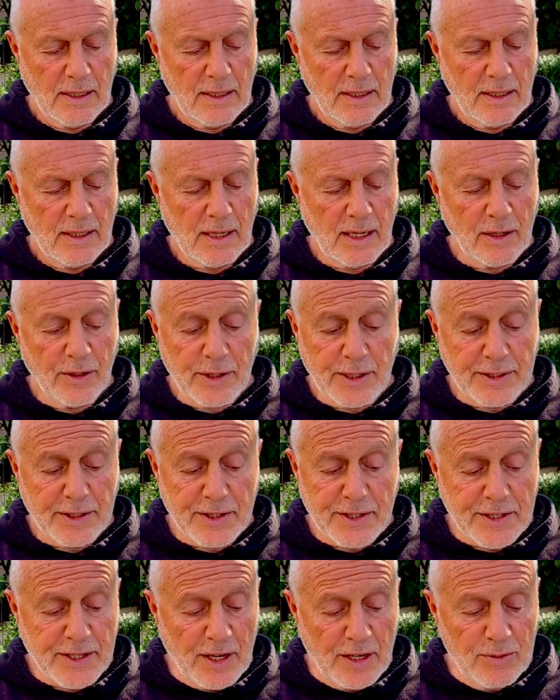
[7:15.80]
I look at the
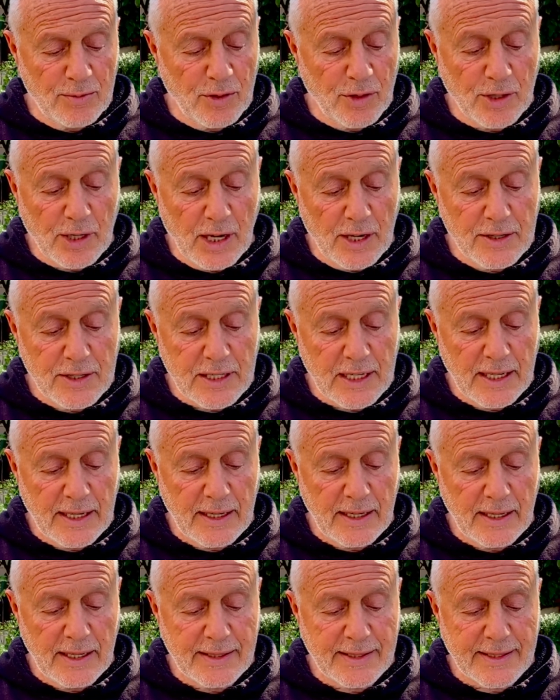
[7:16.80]
stone more closely.
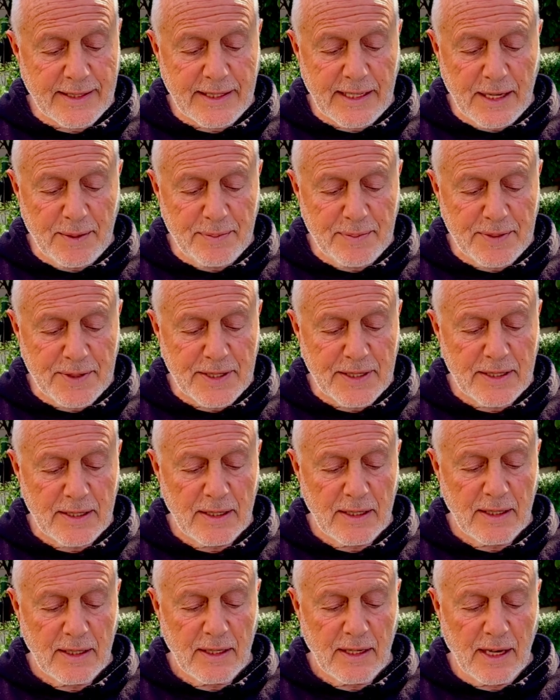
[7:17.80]
It seeps
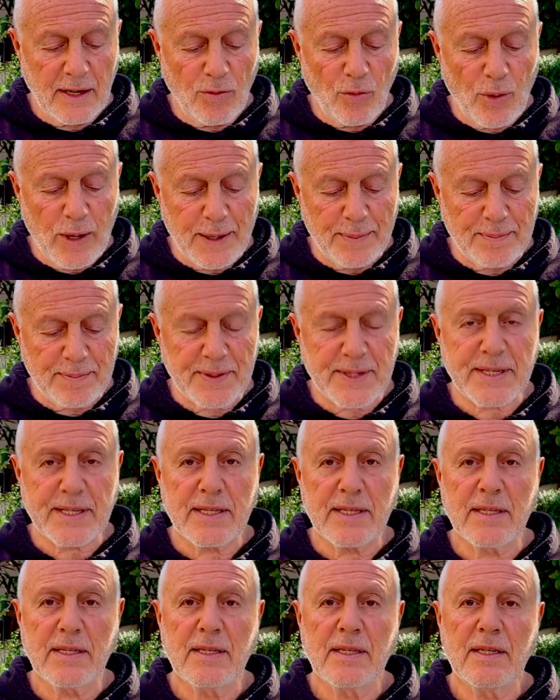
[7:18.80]
and weeps,
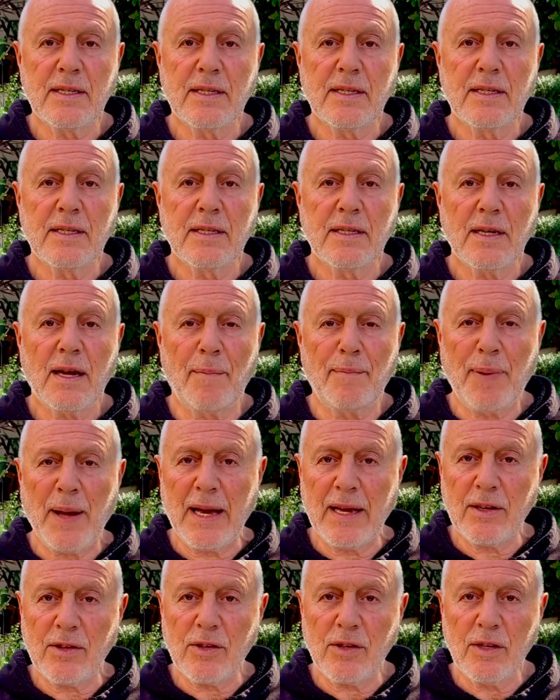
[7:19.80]
a
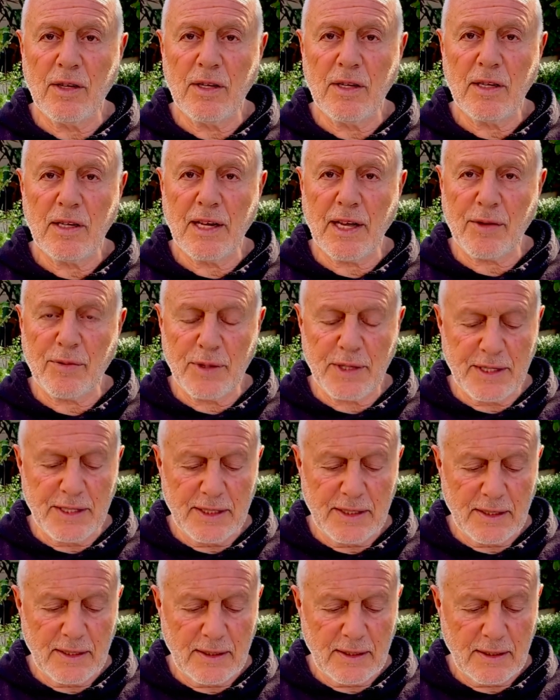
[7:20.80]
pale liquid.
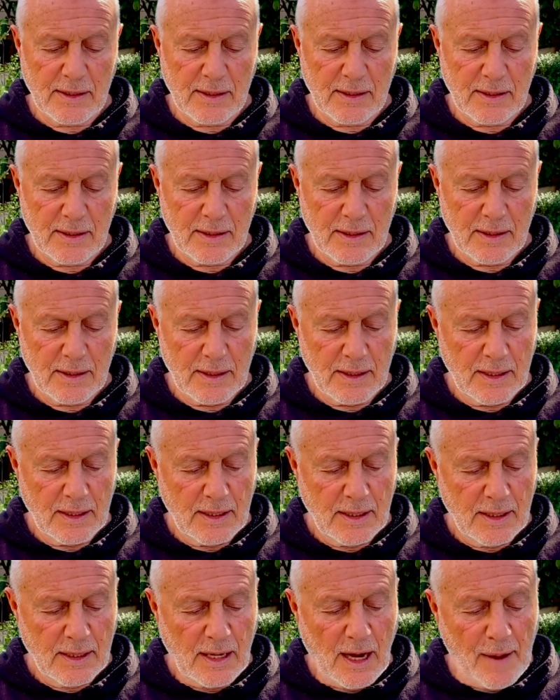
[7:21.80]

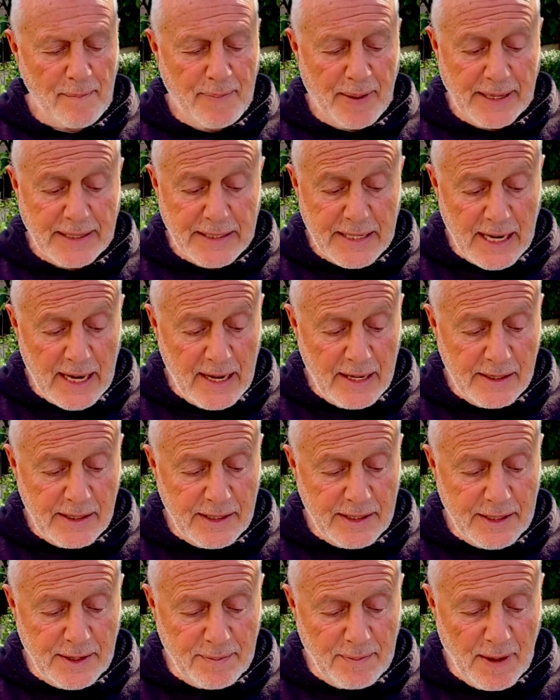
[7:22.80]
I bend down and
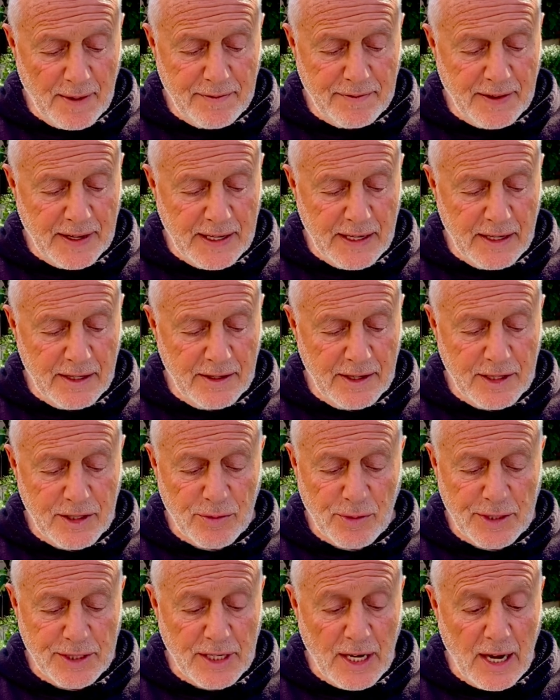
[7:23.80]
dip my finger into a
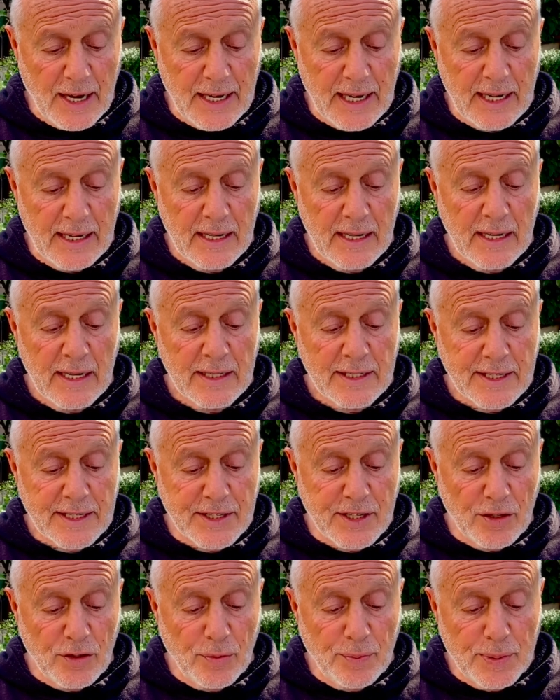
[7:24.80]
tiny,
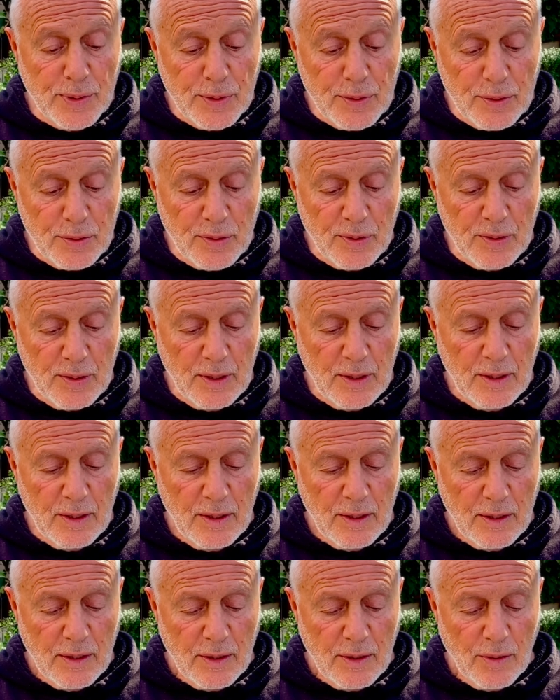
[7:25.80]
still pool
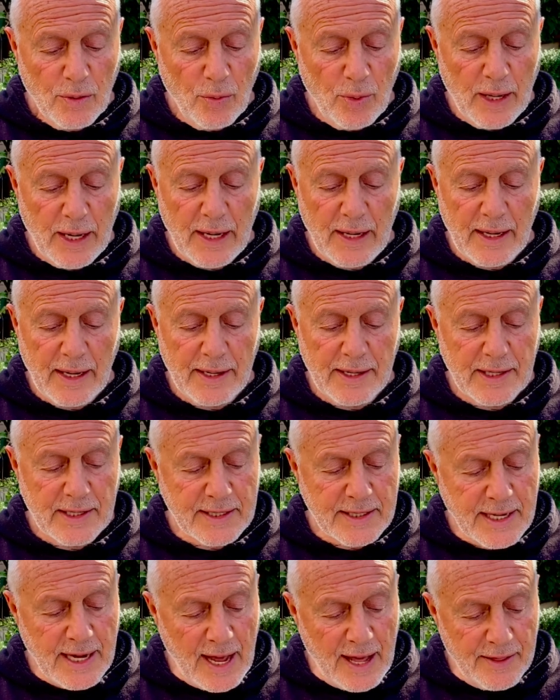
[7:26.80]
where it has
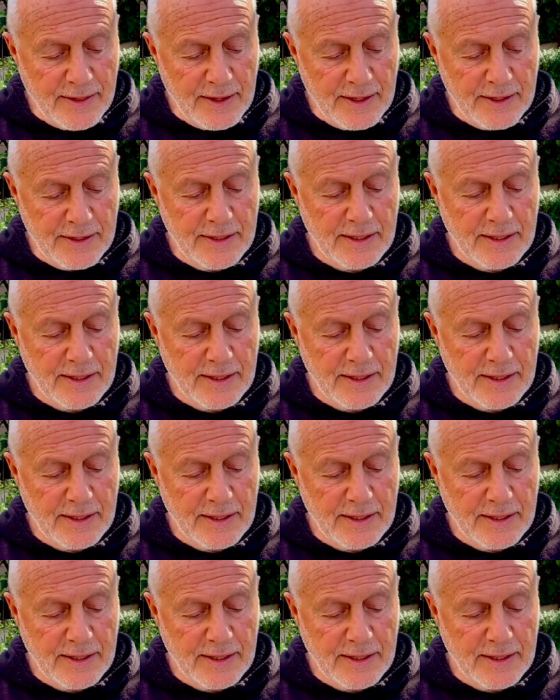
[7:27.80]
gathered.